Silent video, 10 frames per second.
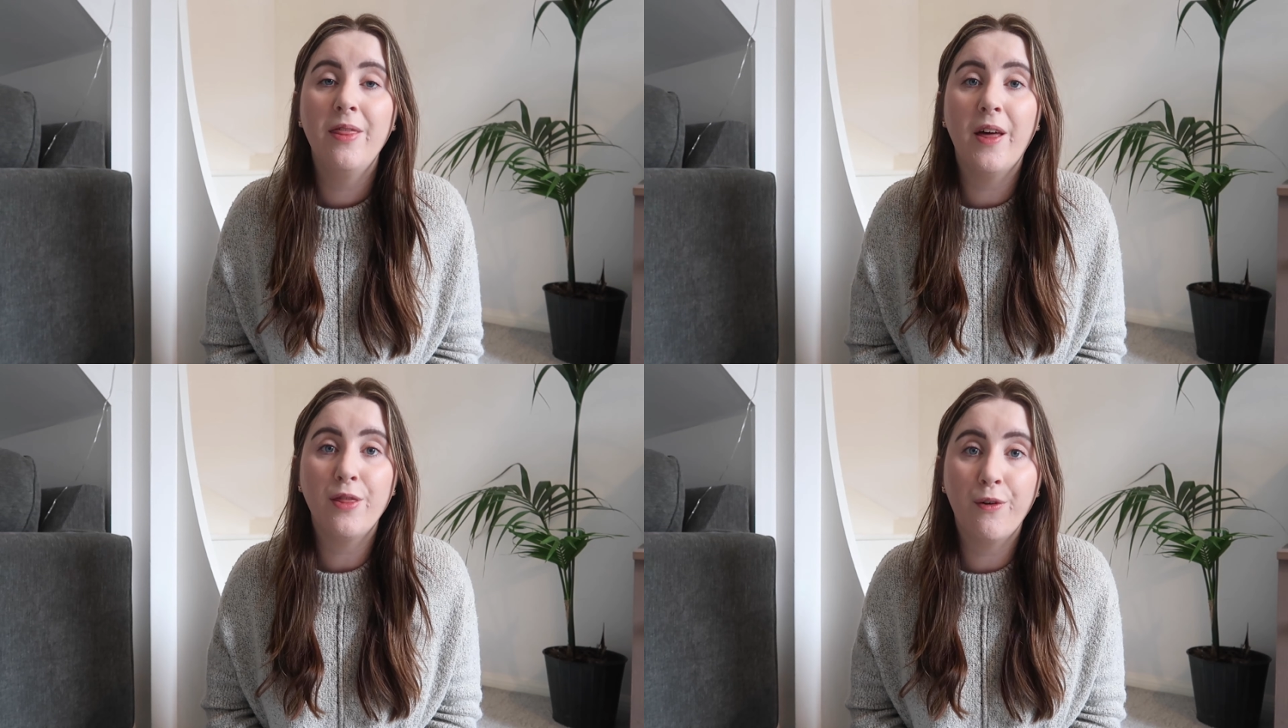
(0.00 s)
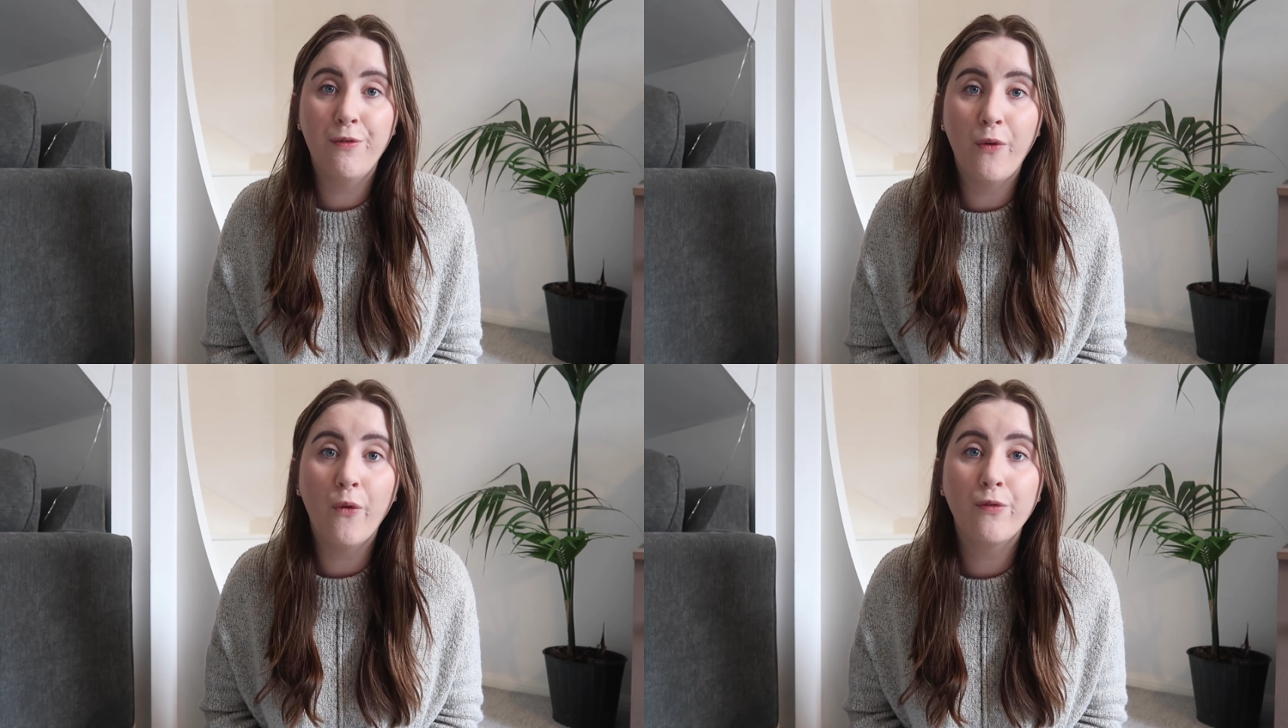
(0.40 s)
that the
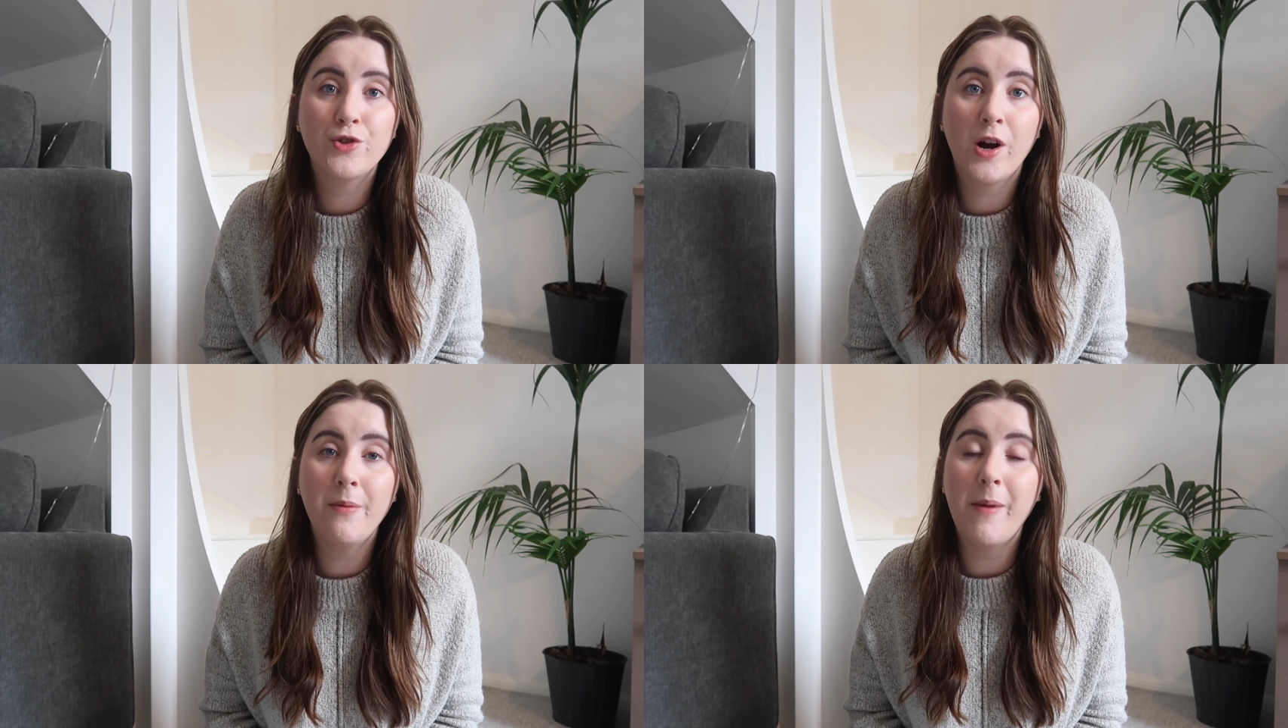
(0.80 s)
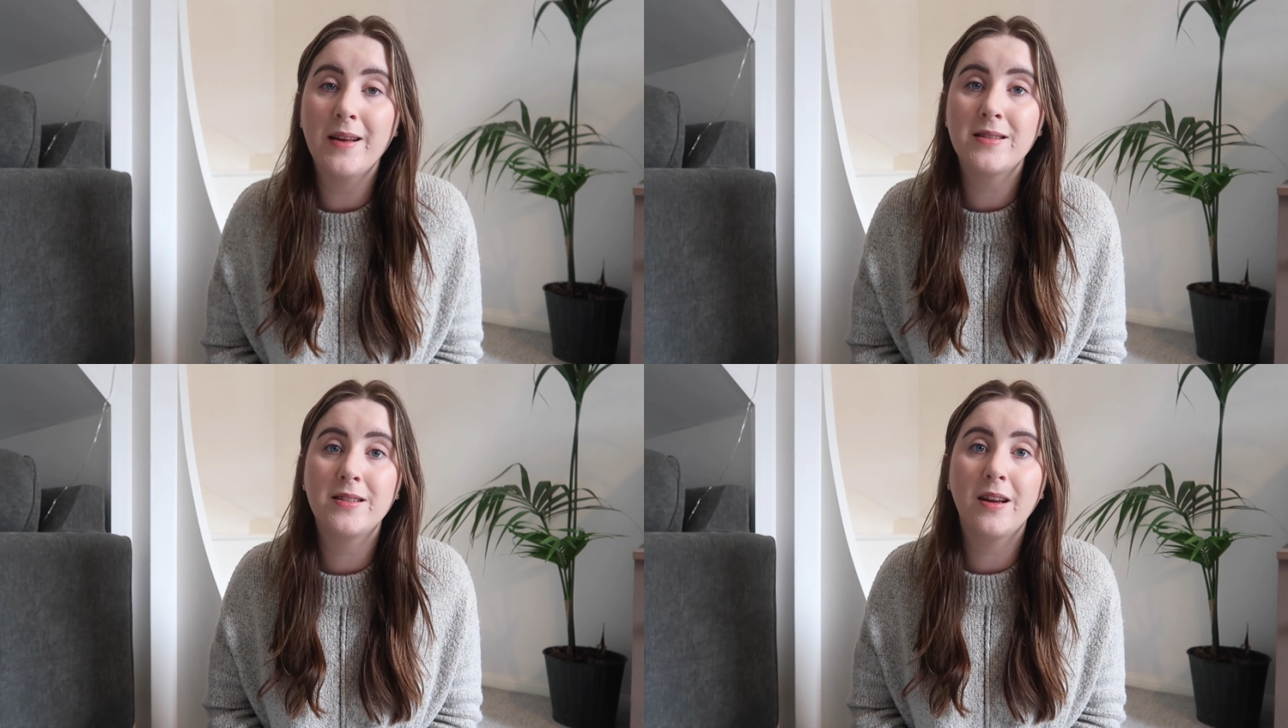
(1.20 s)
4th
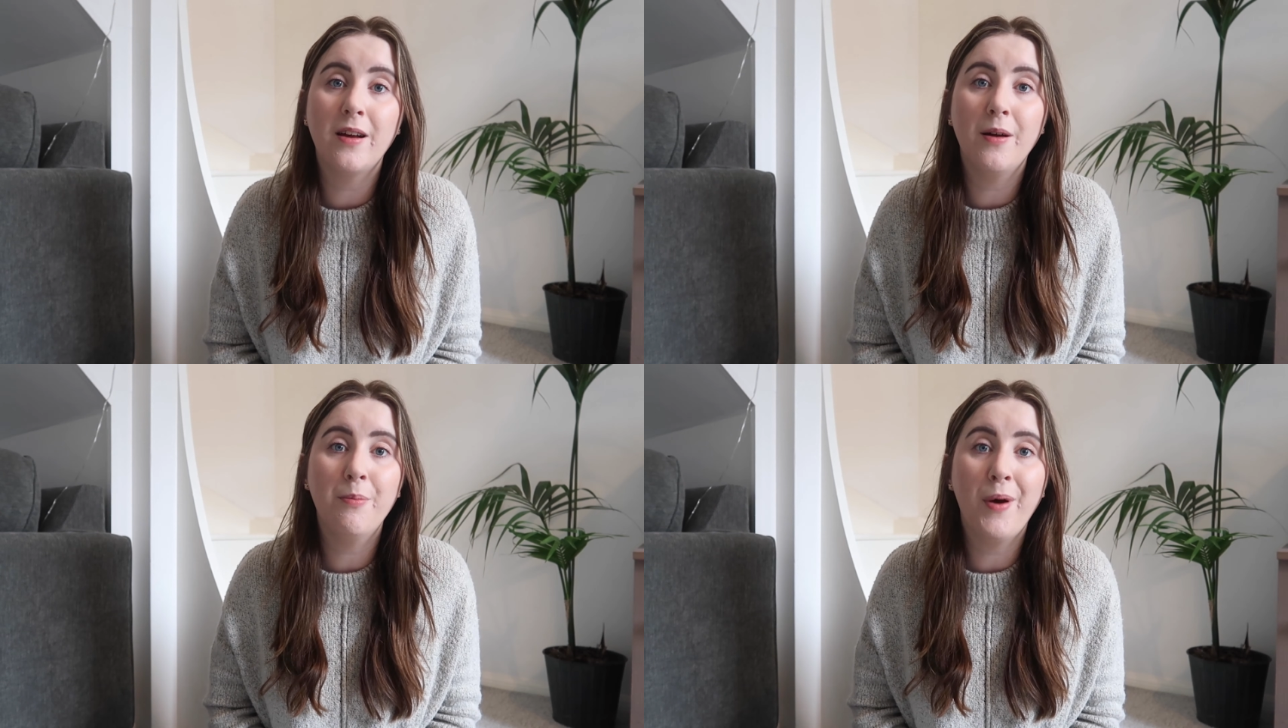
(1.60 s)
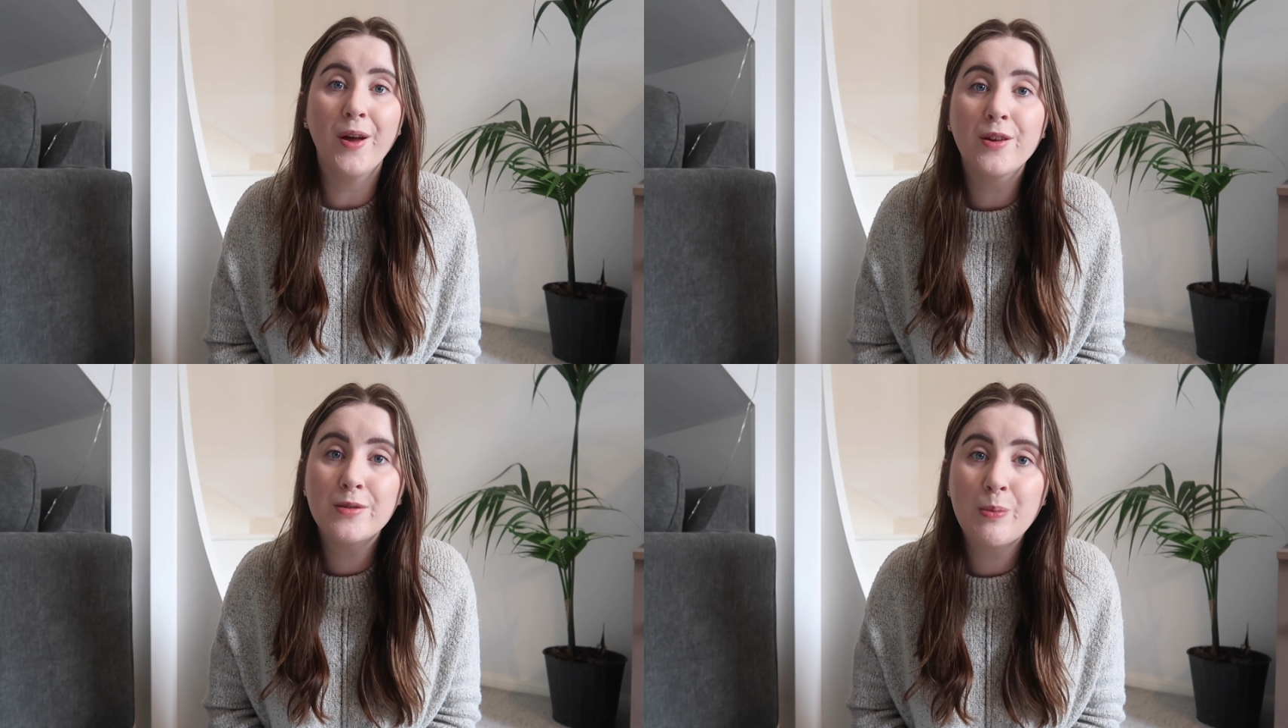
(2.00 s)
trimester
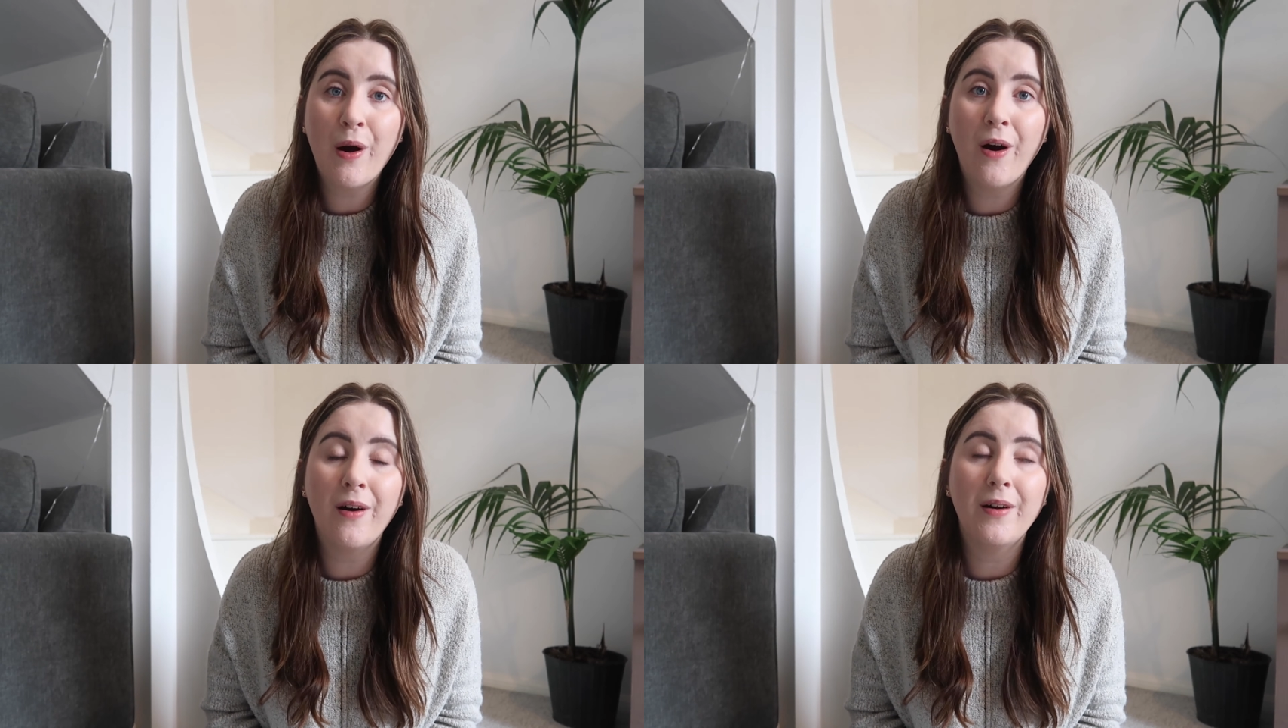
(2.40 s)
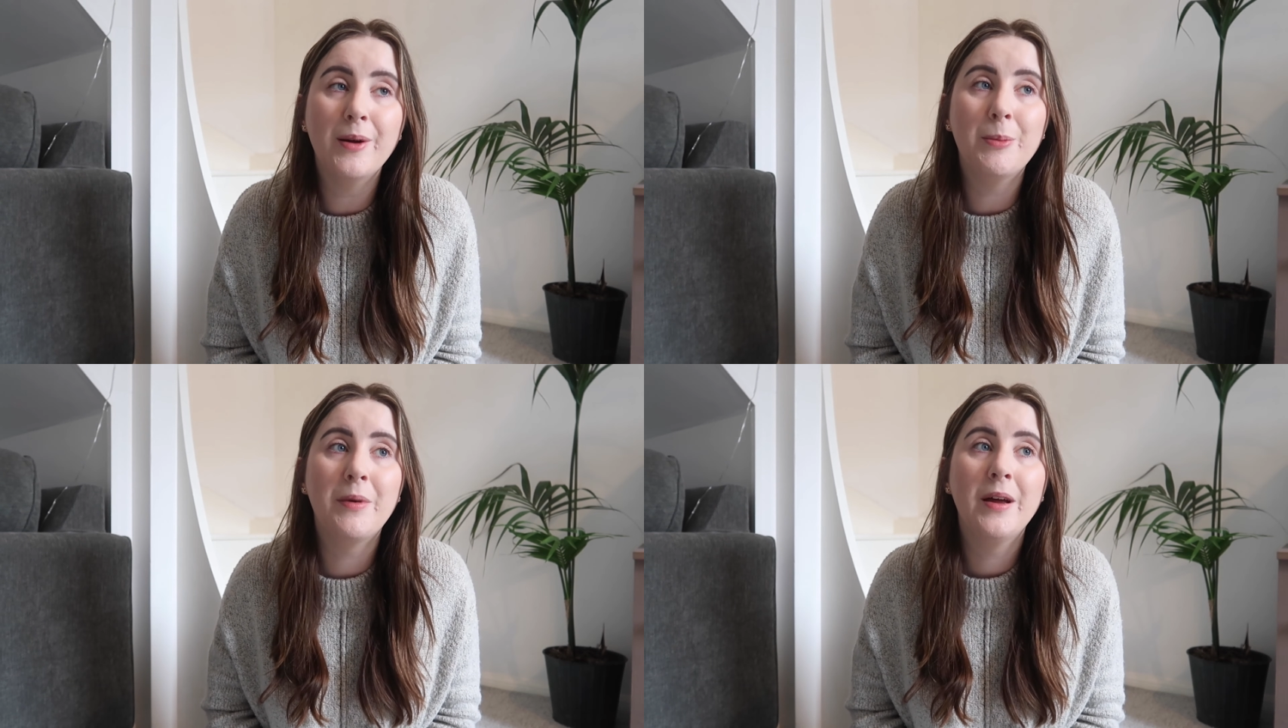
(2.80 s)

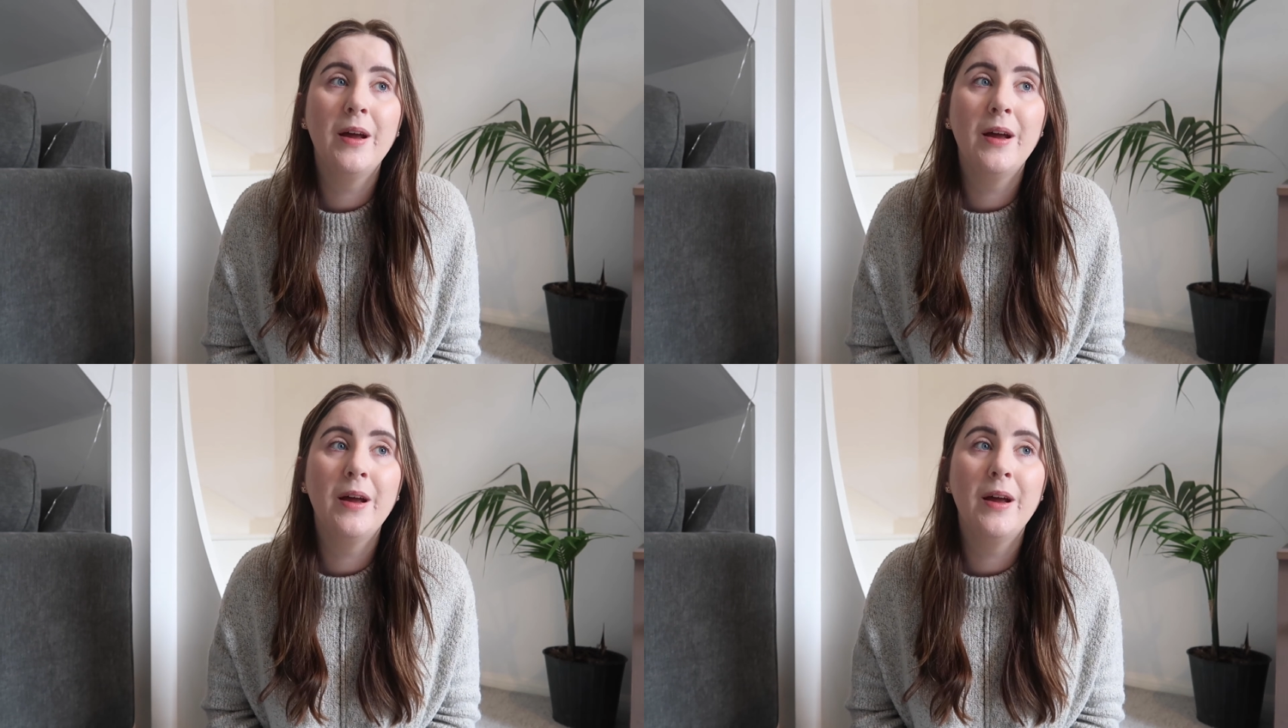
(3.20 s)
postpartum